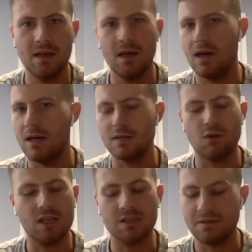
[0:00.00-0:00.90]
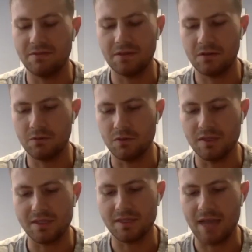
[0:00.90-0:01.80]
Iran's midfield
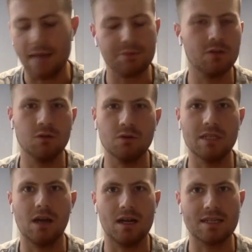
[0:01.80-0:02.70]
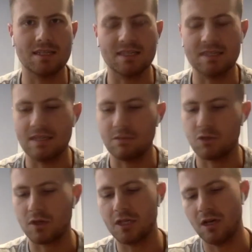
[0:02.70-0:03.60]
was absolutely non-existent. I'm
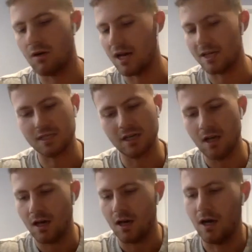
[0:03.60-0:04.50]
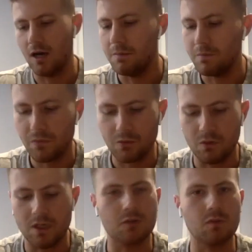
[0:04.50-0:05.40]
sure Kiarash
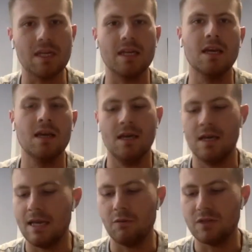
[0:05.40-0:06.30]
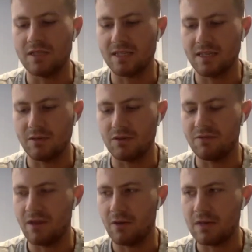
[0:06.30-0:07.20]
would agree. It was
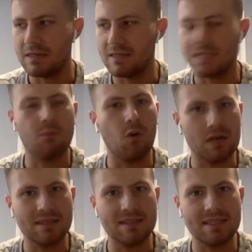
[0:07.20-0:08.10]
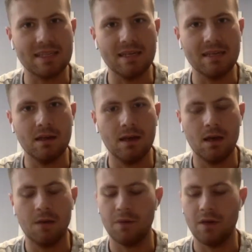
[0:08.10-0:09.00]
very disappointing to see.
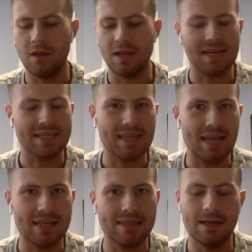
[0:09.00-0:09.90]
But like I said,